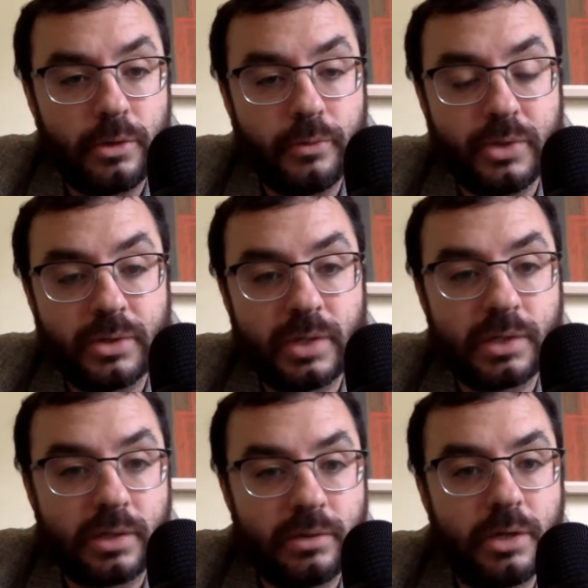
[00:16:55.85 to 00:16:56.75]
just
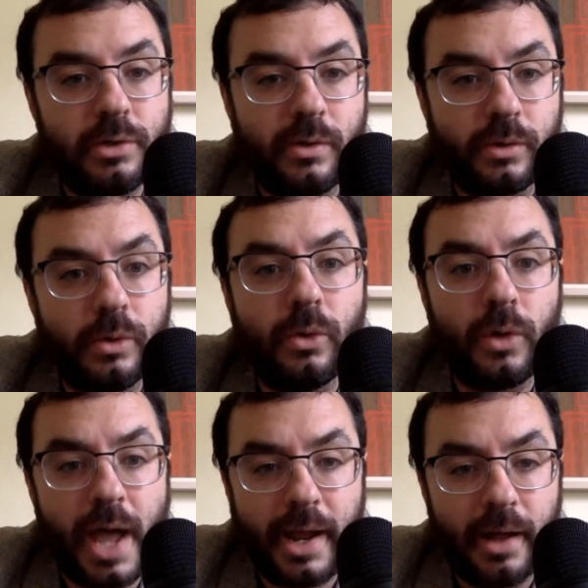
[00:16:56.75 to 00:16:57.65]
discontinued Google
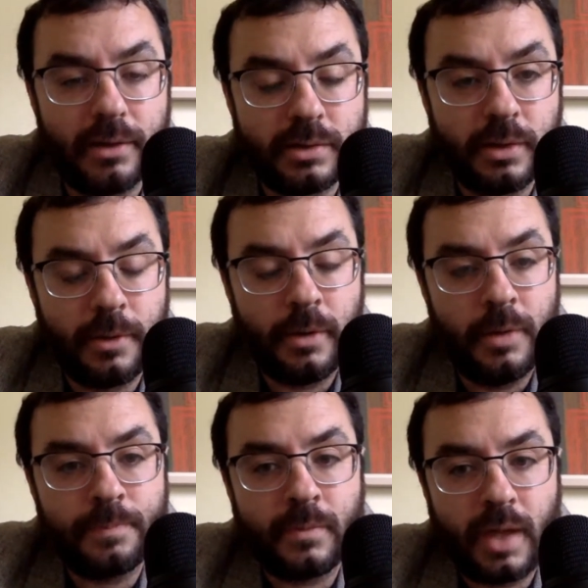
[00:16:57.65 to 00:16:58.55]
Hangouts
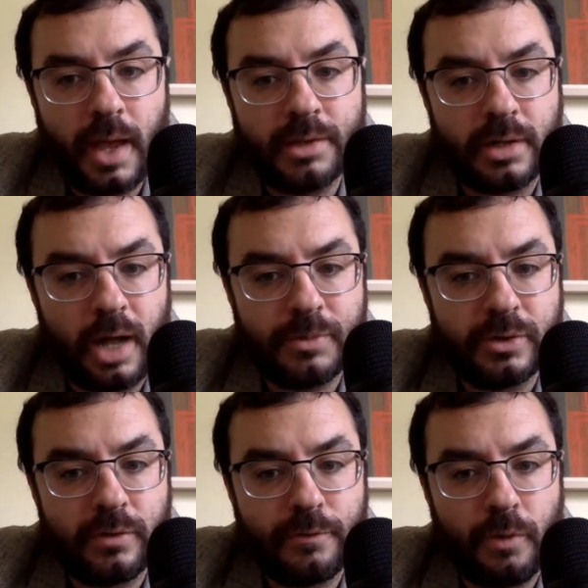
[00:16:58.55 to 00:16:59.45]
as an
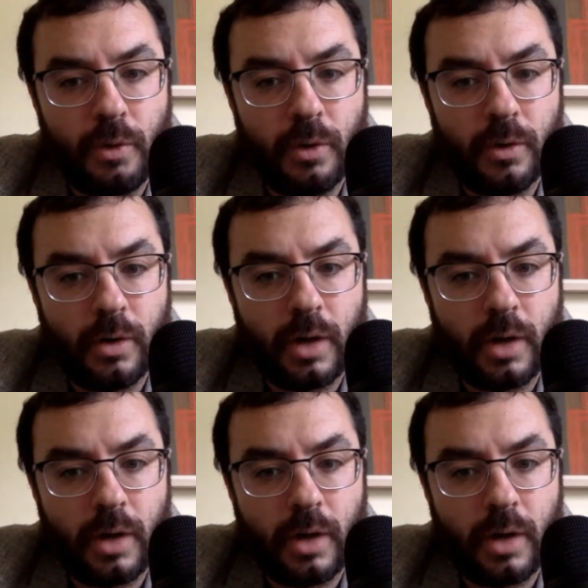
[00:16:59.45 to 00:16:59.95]
option for